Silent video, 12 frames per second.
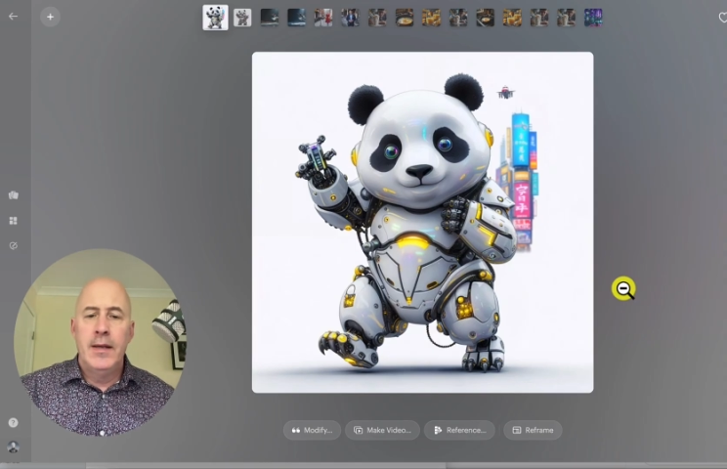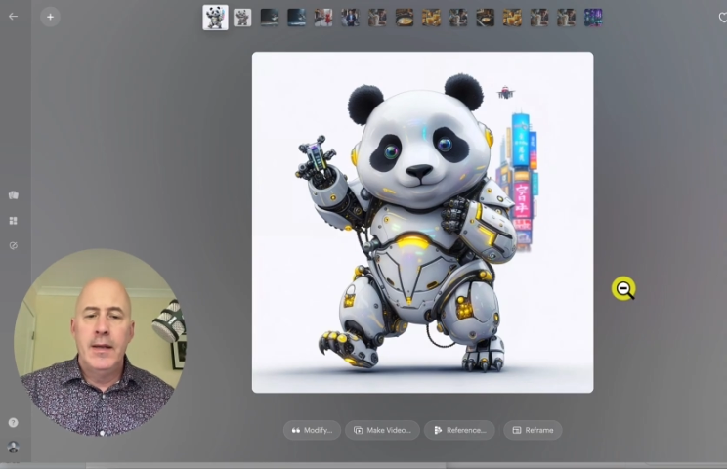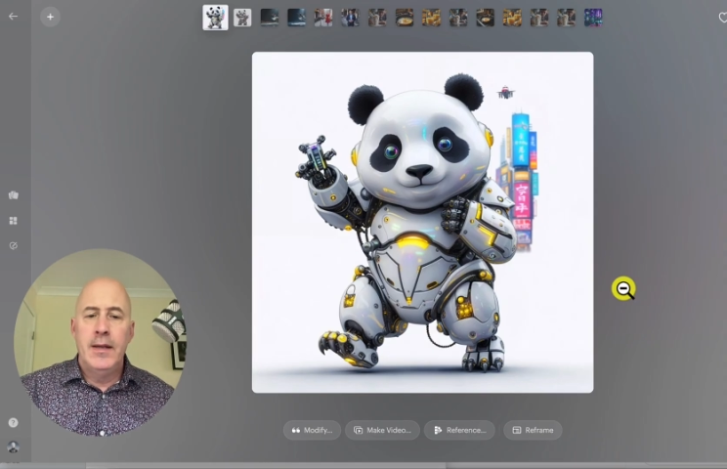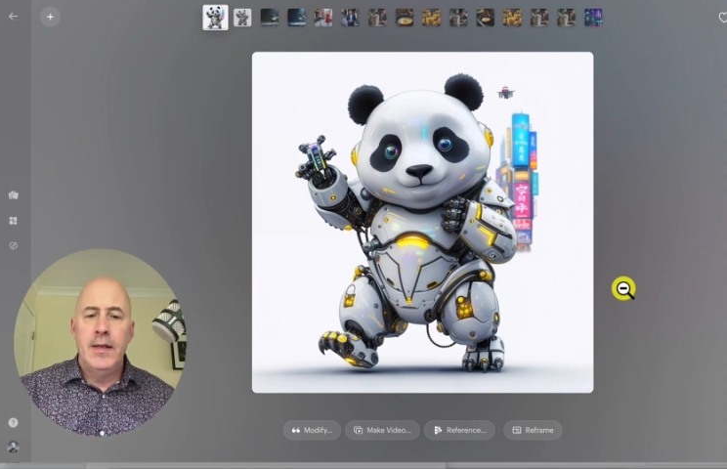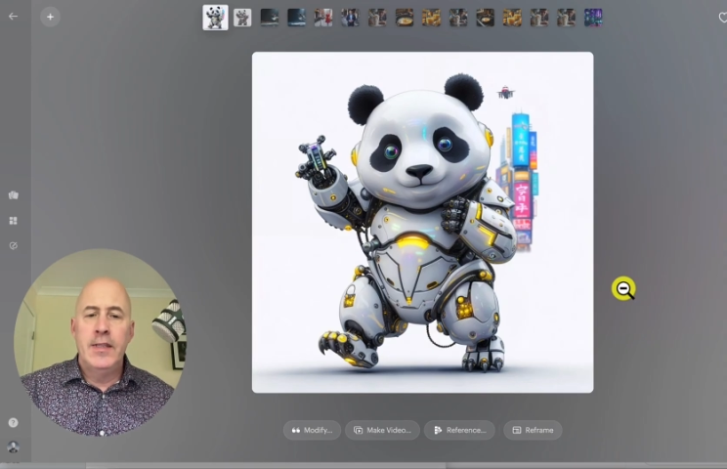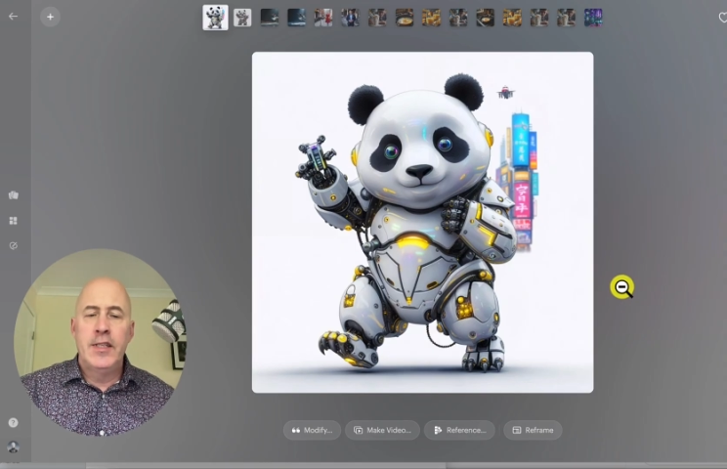
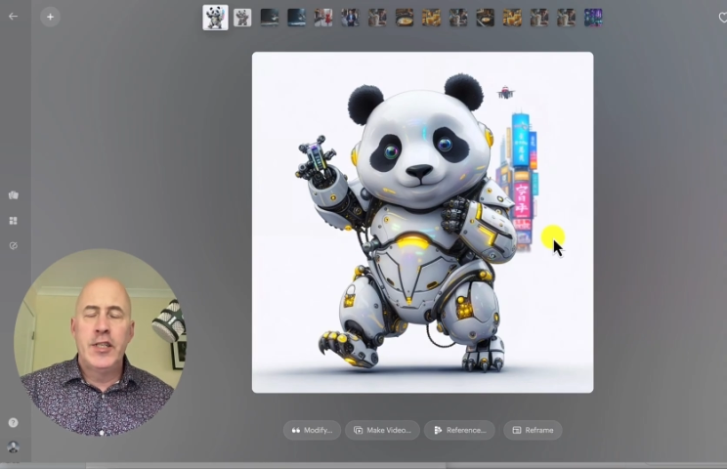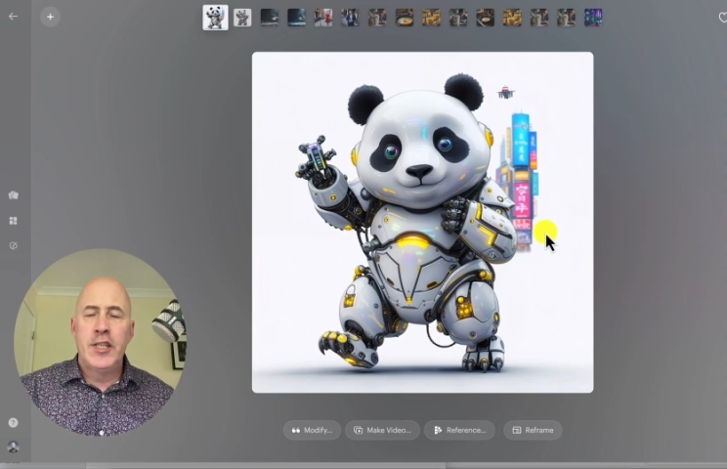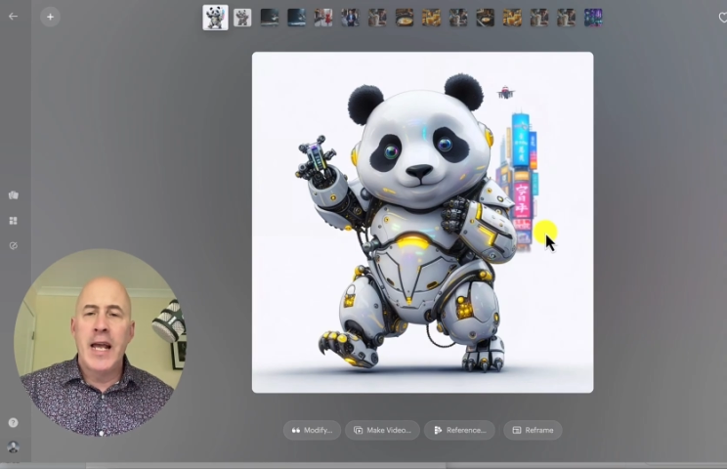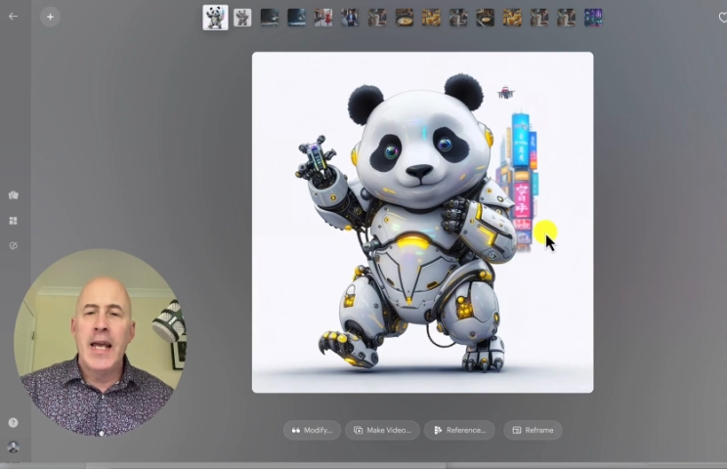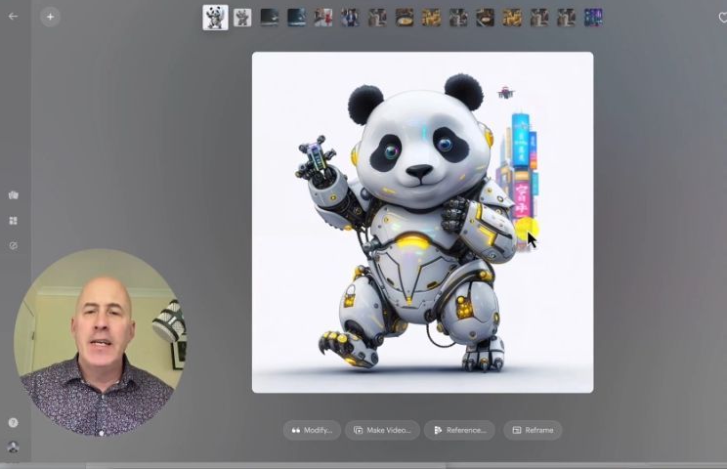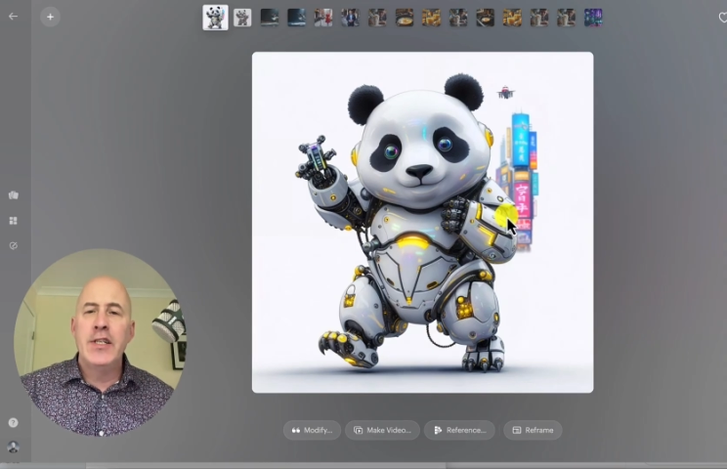It's
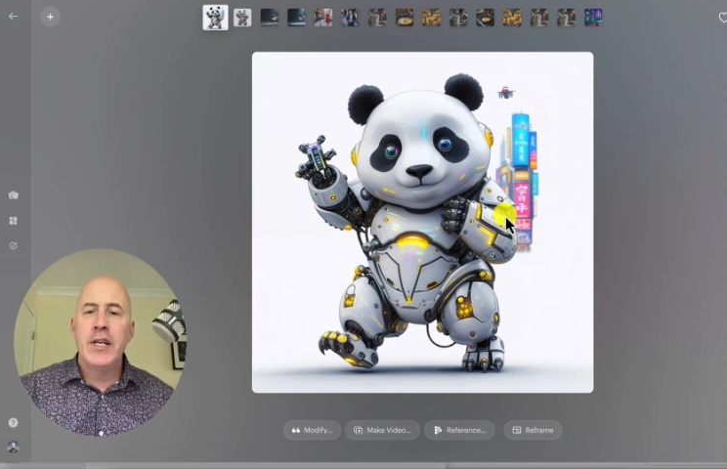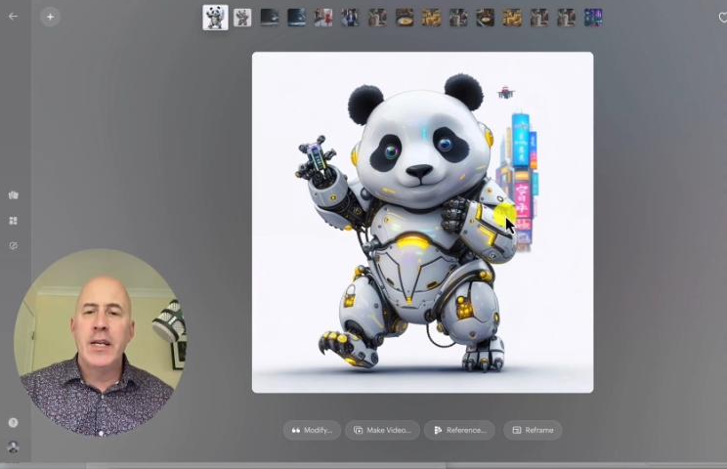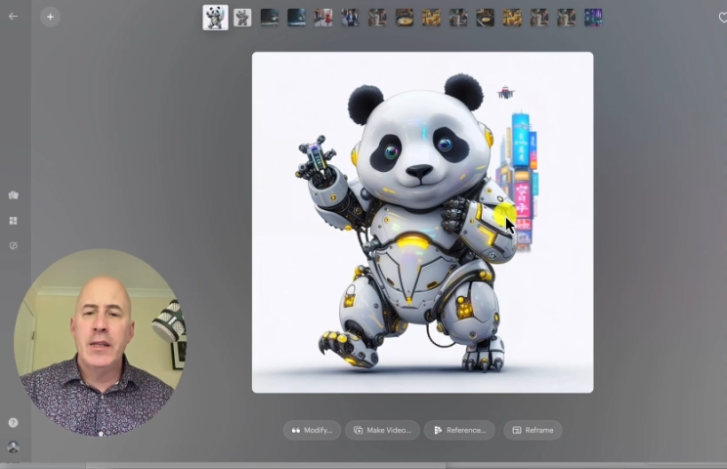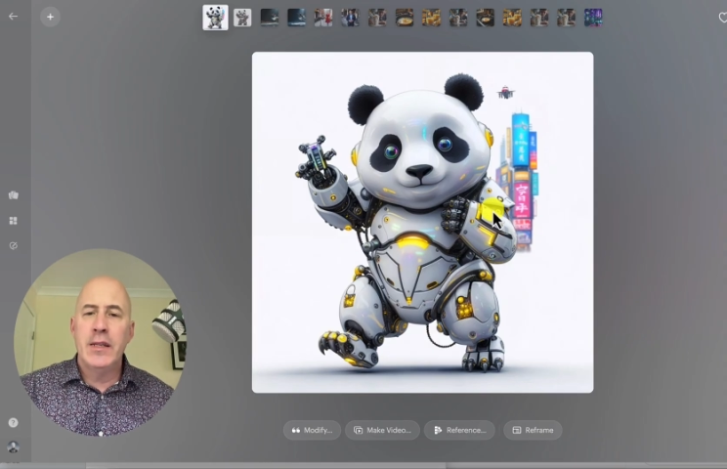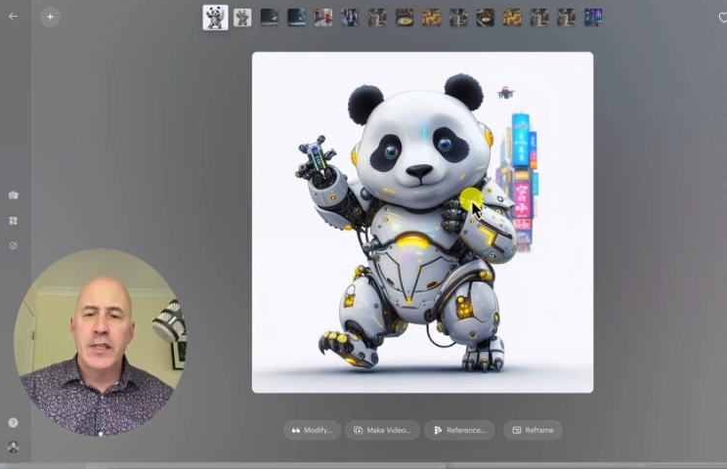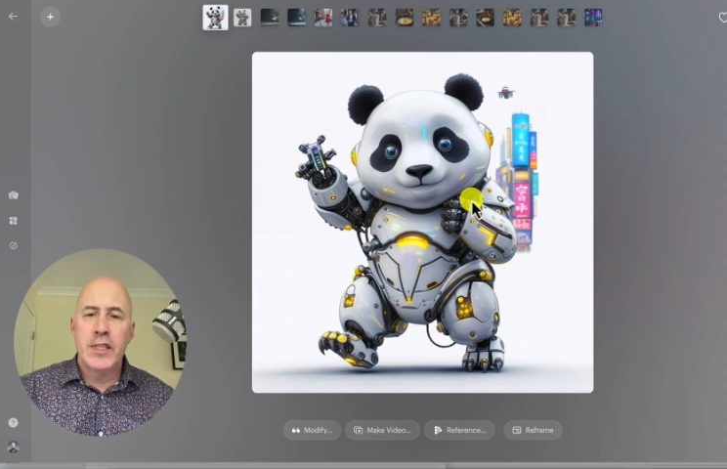changing the